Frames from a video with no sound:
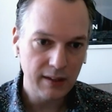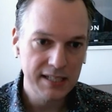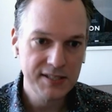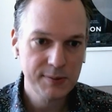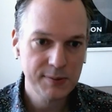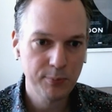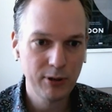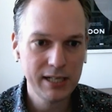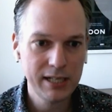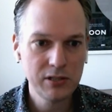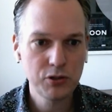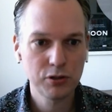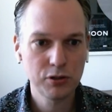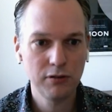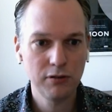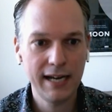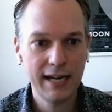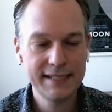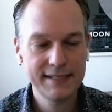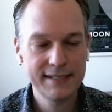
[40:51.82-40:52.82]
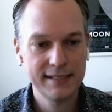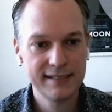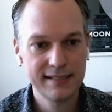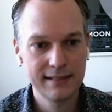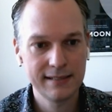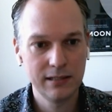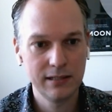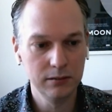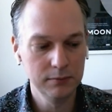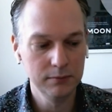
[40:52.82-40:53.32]
And Spring tried to
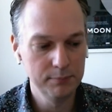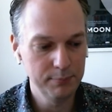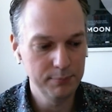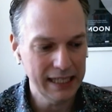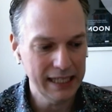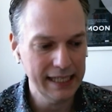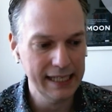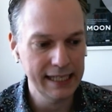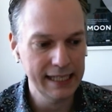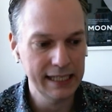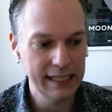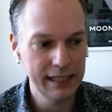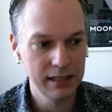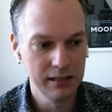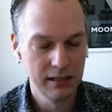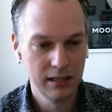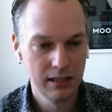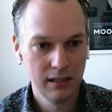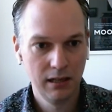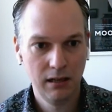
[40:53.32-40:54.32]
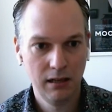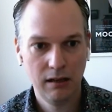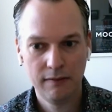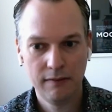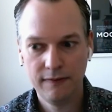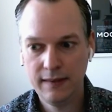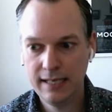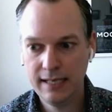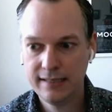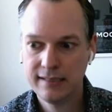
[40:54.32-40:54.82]
still be
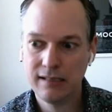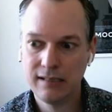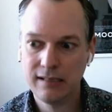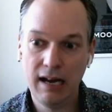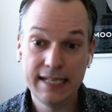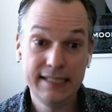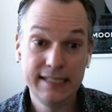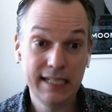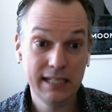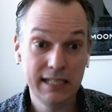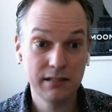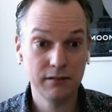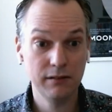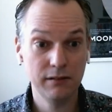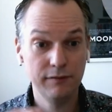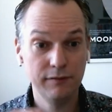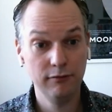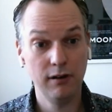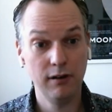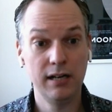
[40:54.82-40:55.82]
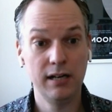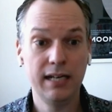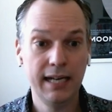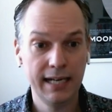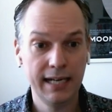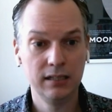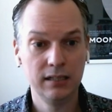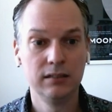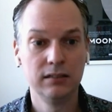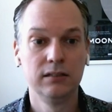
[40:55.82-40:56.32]
this idea of
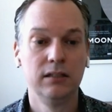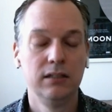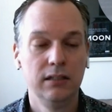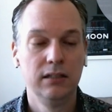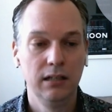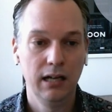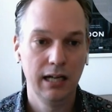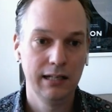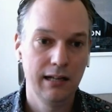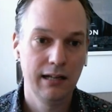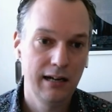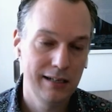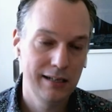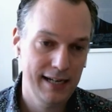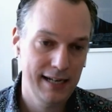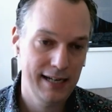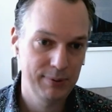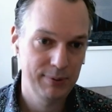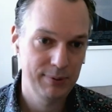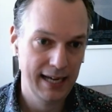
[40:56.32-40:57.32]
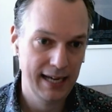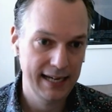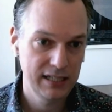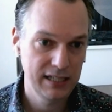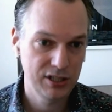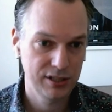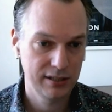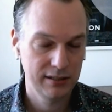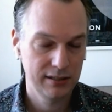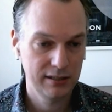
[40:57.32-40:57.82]
running a large
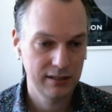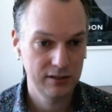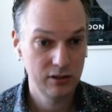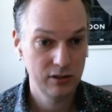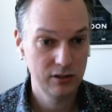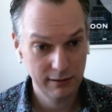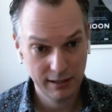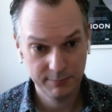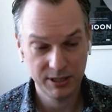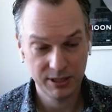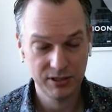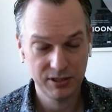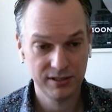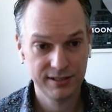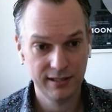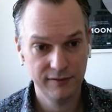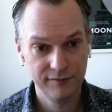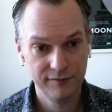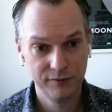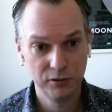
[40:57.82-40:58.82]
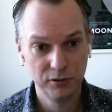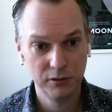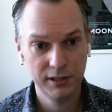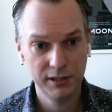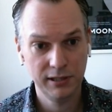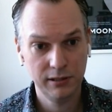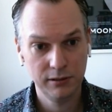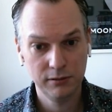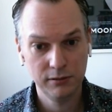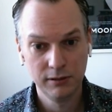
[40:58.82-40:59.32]
application and doing a bunch of stuff for
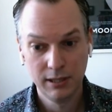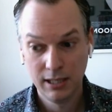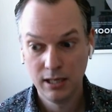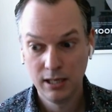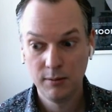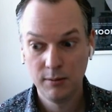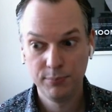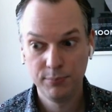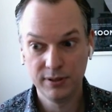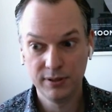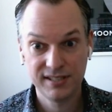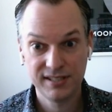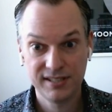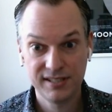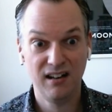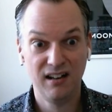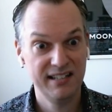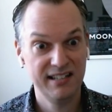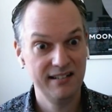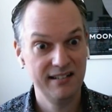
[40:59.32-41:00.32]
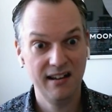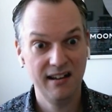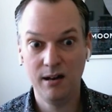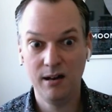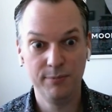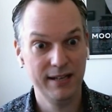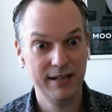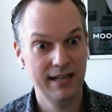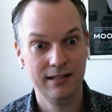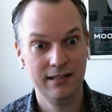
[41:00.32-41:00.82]
you, but started up